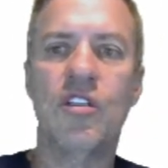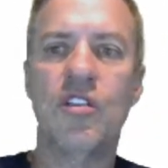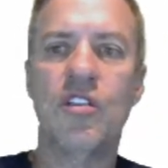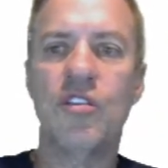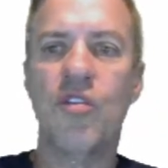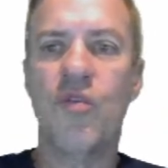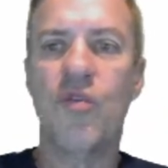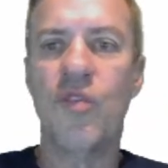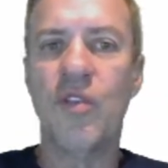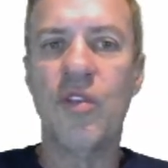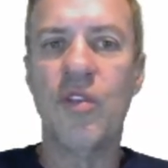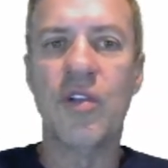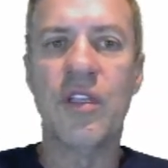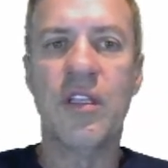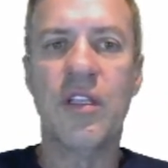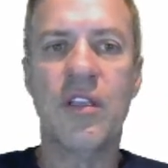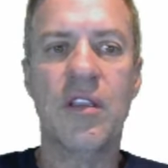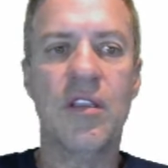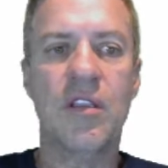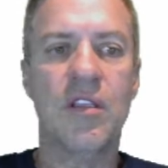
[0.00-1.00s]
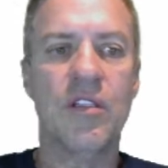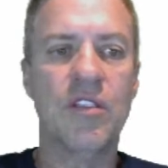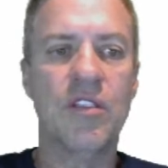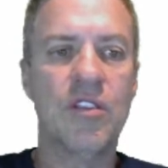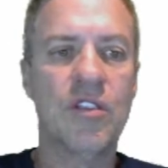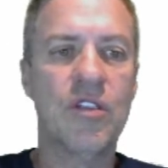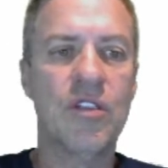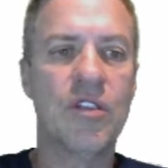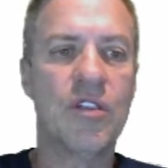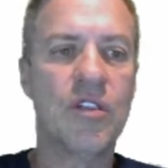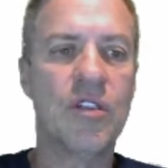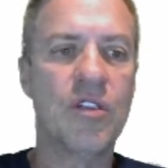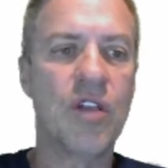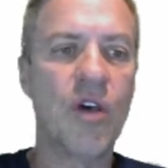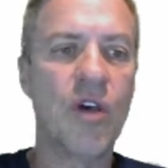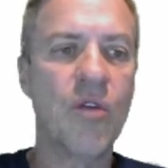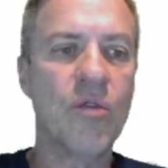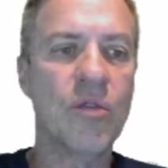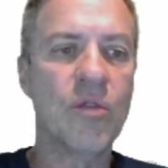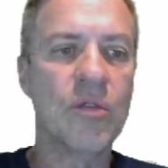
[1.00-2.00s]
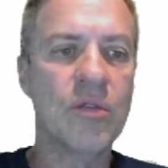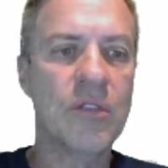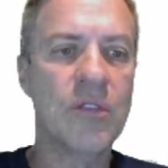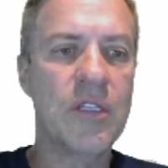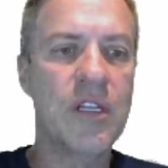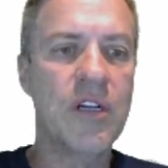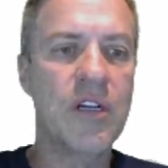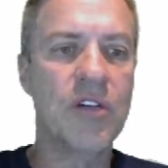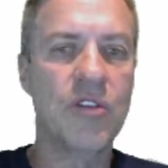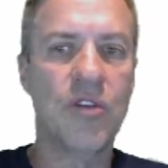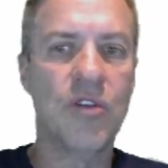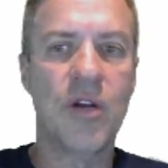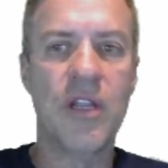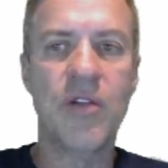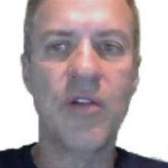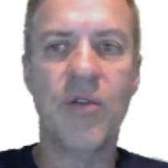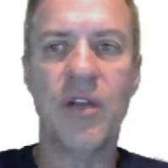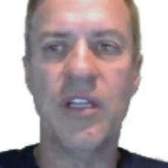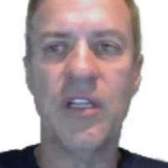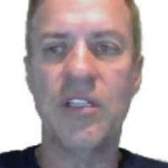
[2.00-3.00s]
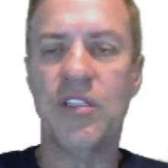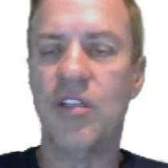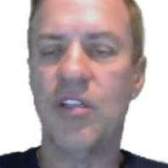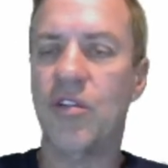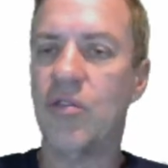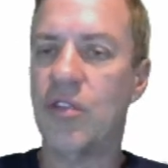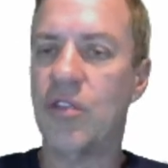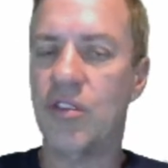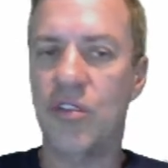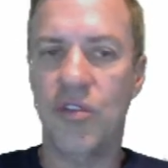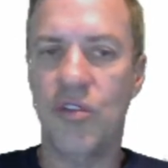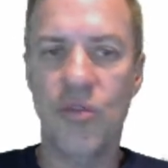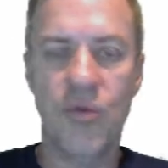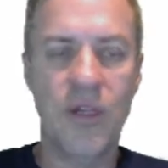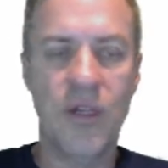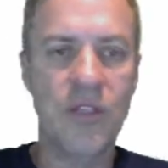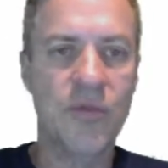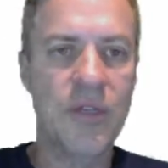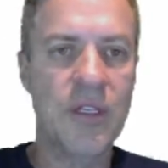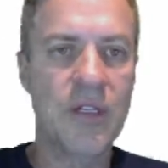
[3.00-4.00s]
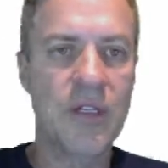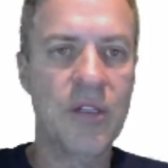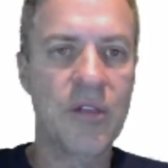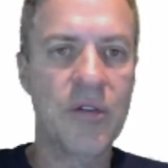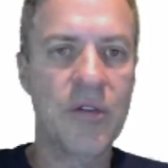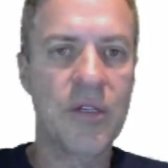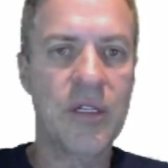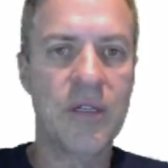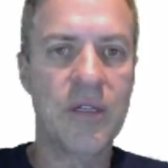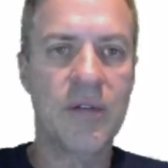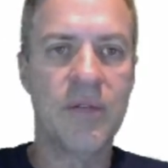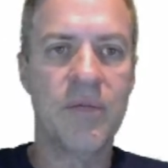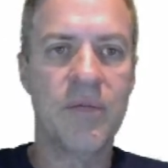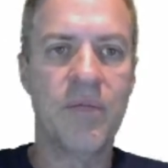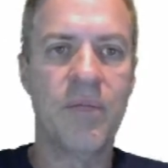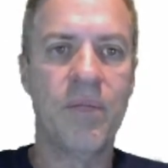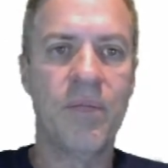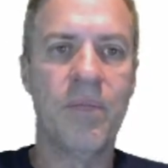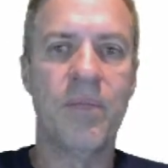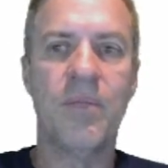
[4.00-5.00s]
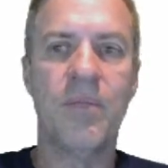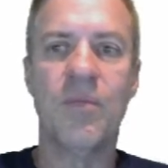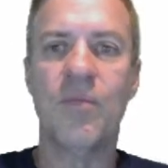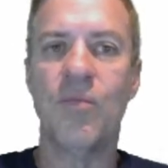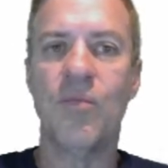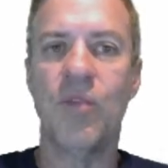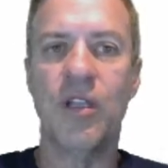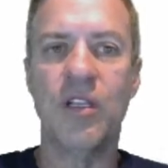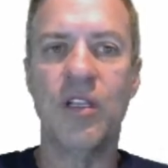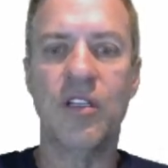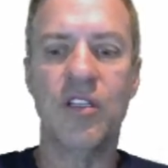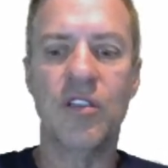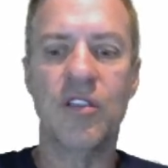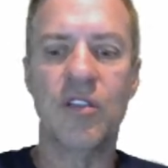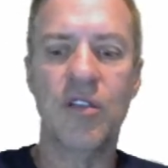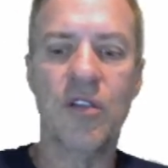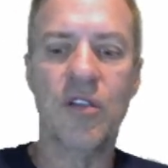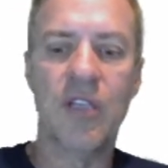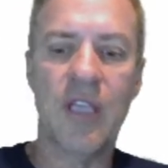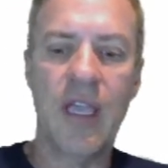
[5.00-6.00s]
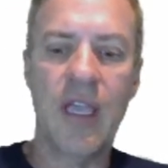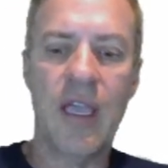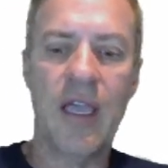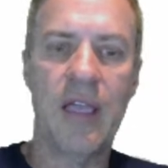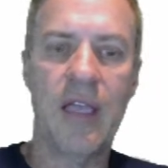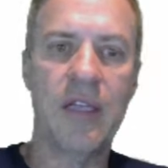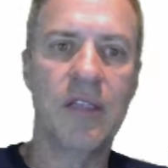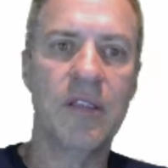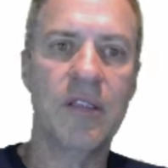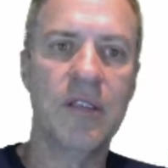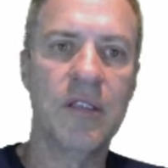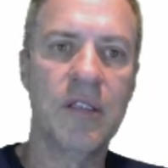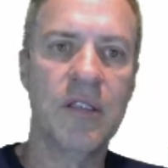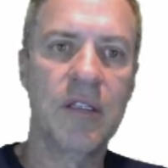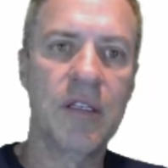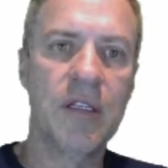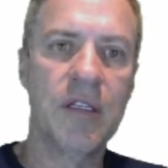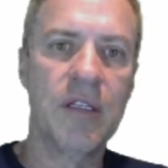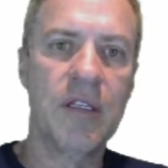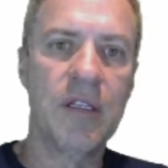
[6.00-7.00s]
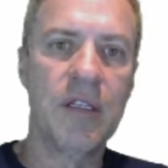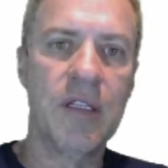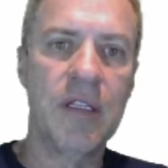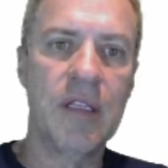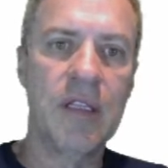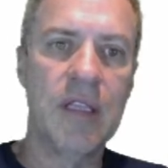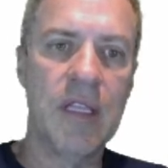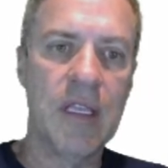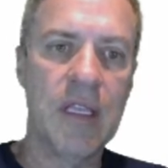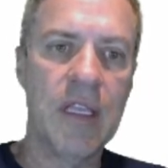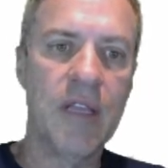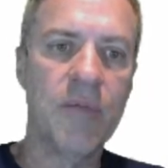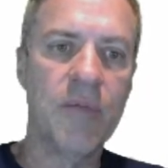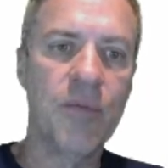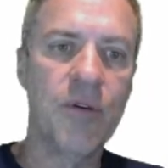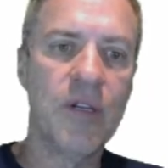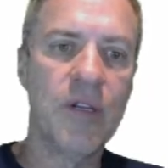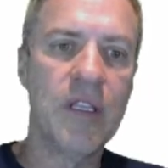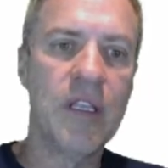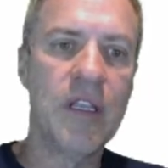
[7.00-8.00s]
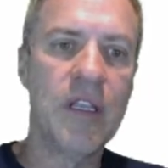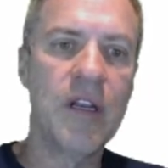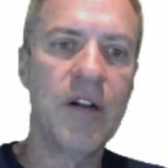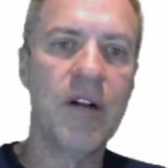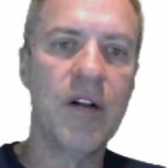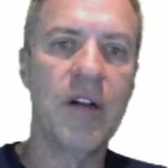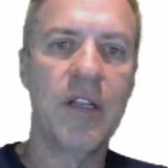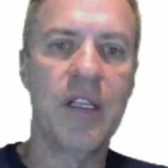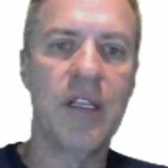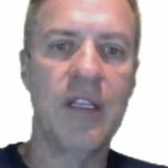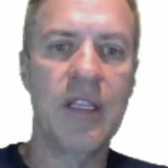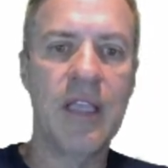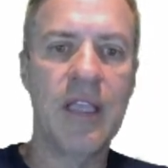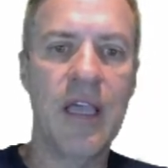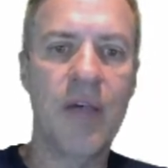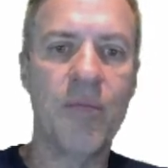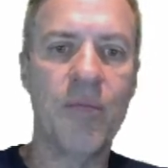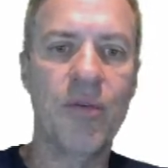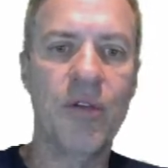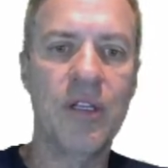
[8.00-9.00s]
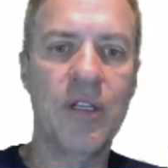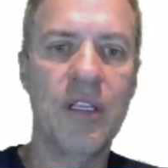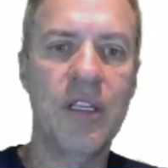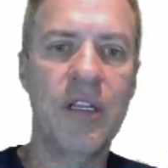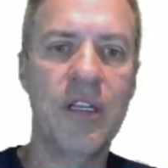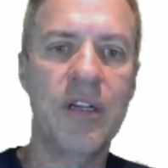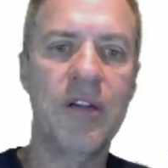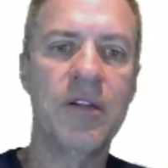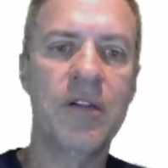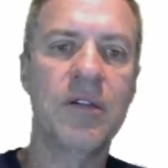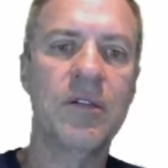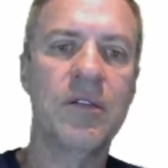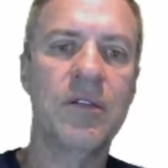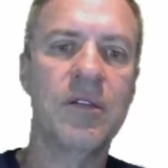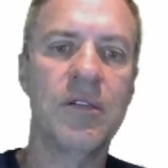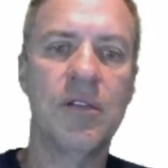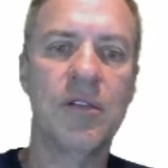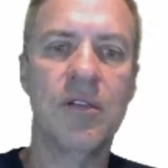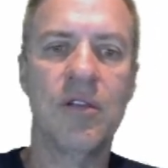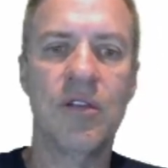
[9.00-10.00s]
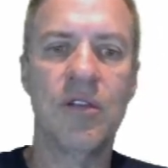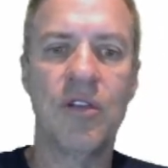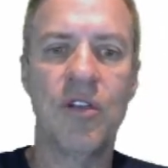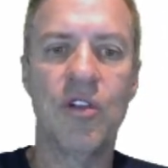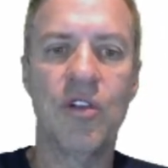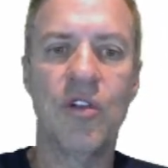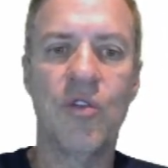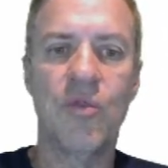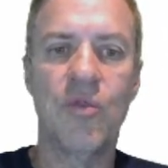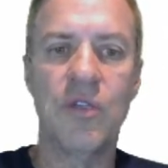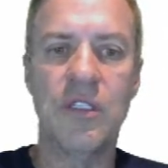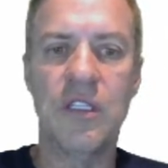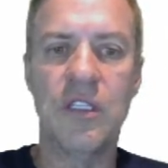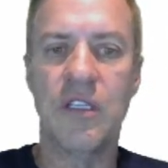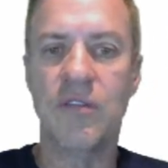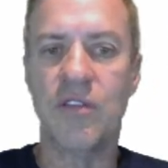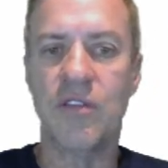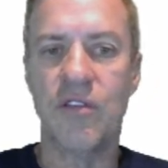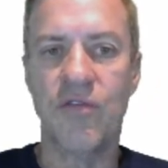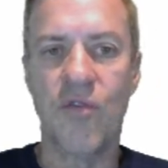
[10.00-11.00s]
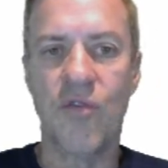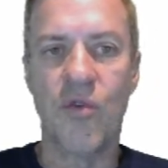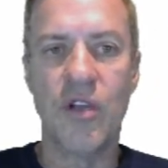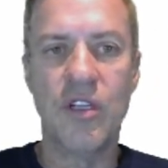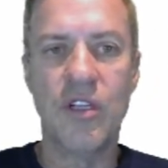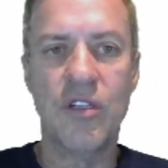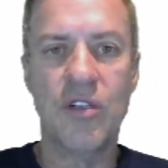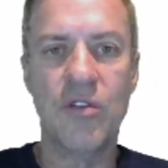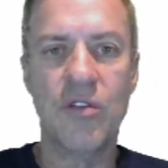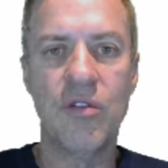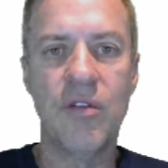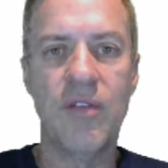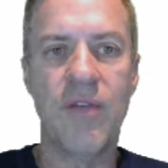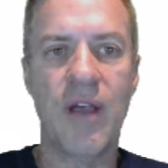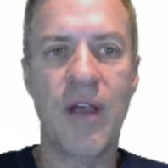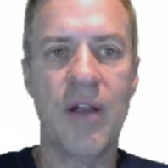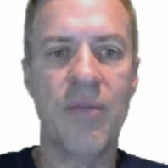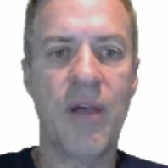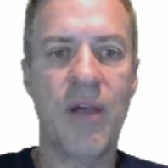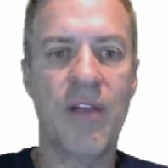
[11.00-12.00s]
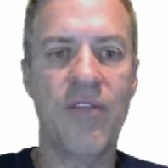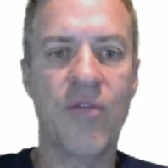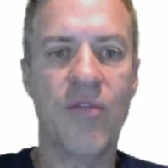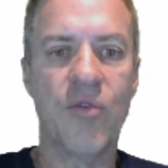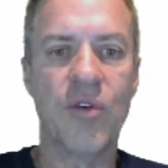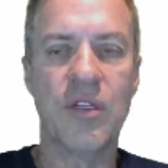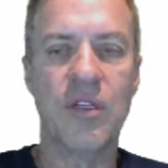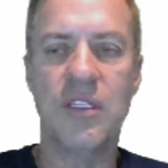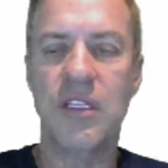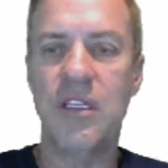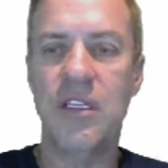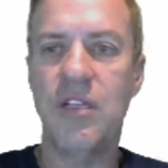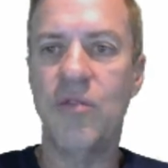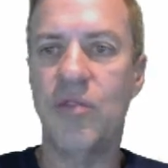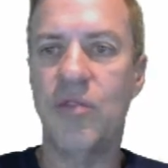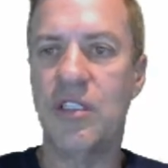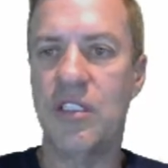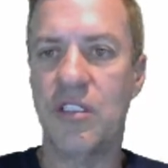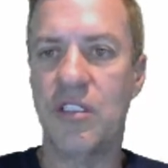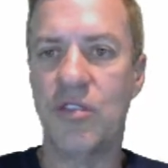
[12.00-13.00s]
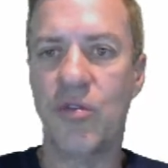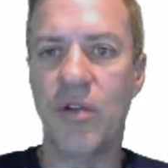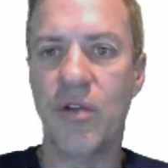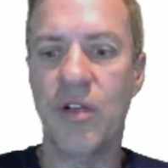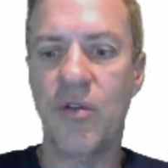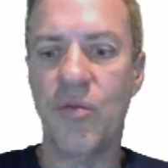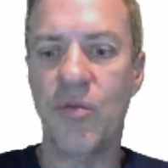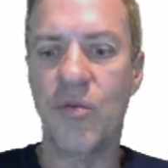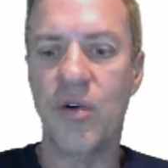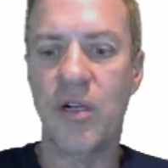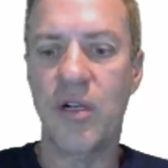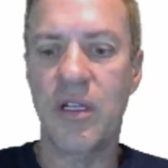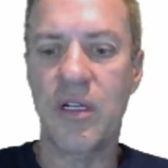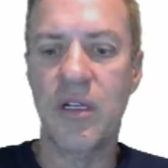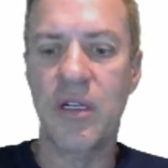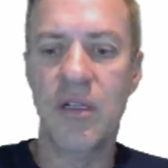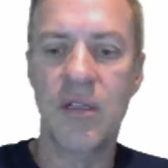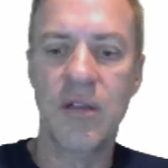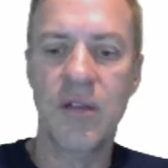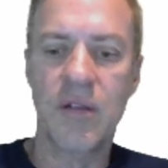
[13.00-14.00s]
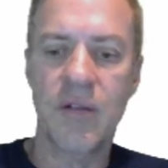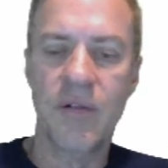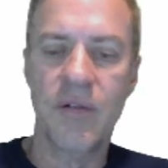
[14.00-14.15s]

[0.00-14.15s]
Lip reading: So if we look at the total gear train ratio, there's two ways we can do it. We can just look at the input gear and the output gear, which gives us 42 divided by 14, which is 3:1.